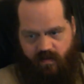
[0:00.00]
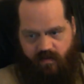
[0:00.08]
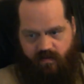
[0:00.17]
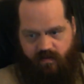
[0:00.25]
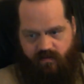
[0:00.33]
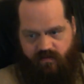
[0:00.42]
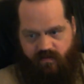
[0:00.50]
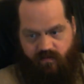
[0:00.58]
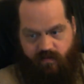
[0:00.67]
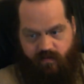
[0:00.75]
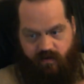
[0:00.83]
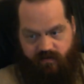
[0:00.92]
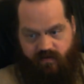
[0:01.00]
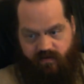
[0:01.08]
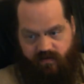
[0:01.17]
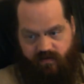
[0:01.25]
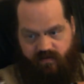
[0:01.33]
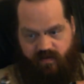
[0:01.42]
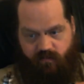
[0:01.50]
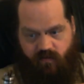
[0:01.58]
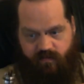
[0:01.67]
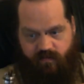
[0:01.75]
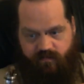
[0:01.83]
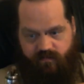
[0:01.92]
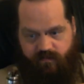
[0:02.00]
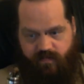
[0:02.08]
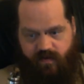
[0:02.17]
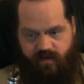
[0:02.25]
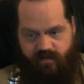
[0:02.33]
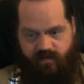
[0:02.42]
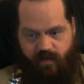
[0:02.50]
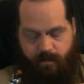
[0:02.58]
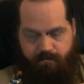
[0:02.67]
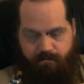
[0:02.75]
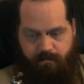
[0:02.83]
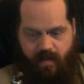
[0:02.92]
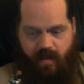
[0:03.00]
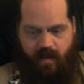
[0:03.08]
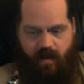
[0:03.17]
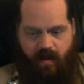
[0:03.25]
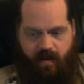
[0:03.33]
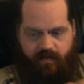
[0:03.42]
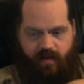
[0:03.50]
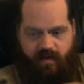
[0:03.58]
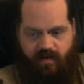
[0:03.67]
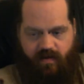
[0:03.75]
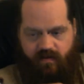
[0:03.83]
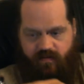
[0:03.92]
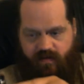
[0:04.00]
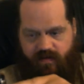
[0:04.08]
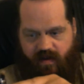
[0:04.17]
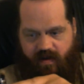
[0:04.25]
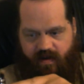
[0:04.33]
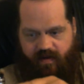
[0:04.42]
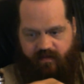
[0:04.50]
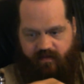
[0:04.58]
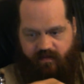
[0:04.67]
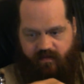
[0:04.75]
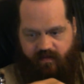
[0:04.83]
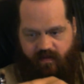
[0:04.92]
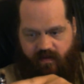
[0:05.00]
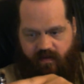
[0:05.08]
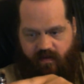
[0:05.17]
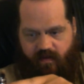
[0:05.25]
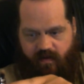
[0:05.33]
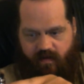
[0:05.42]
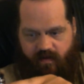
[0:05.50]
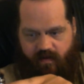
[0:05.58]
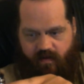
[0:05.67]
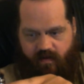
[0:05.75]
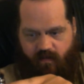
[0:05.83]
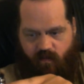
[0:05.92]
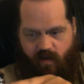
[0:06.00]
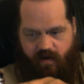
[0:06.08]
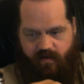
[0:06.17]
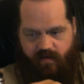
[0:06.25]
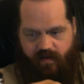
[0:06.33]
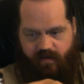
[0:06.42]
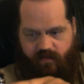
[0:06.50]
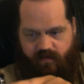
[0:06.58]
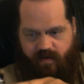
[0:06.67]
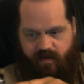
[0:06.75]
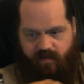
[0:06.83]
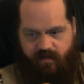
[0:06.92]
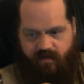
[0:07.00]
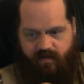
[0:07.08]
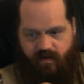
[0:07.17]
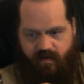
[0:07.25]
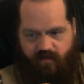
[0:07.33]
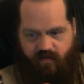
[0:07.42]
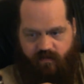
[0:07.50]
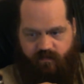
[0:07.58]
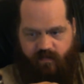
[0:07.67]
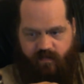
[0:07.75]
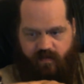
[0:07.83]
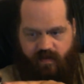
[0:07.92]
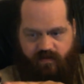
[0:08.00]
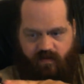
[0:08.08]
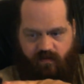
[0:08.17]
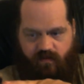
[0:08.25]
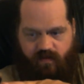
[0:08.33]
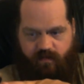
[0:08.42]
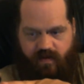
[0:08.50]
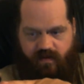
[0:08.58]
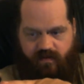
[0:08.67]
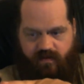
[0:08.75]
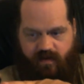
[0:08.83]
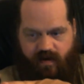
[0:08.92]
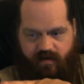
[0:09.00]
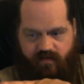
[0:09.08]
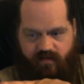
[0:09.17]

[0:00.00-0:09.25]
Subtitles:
Each little part does its separate piece here. The idea of the tie, the wire that goes down in the center, that's the only piece that actually